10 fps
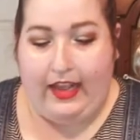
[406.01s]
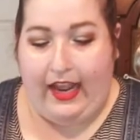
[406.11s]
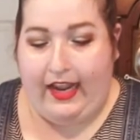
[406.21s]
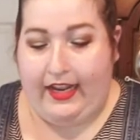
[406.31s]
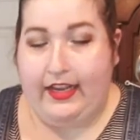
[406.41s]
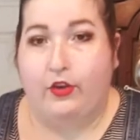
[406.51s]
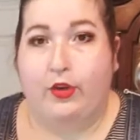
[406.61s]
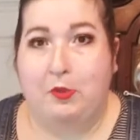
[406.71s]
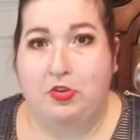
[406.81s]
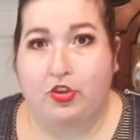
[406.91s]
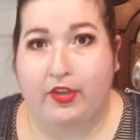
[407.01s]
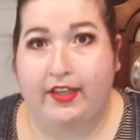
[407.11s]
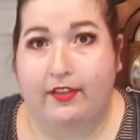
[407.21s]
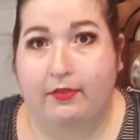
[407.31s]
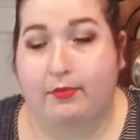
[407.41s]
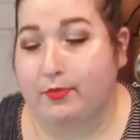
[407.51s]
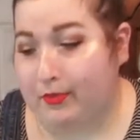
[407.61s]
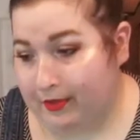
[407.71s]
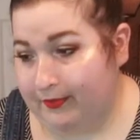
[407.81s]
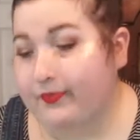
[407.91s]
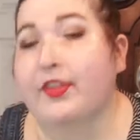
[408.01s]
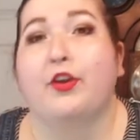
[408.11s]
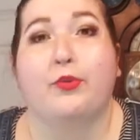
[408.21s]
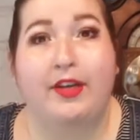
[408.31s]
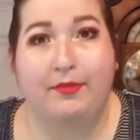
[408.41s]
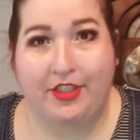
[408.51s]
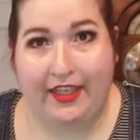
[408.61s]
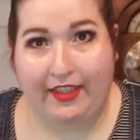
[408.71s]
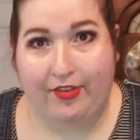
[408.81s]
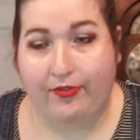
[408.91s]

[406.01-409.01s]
a cream cheese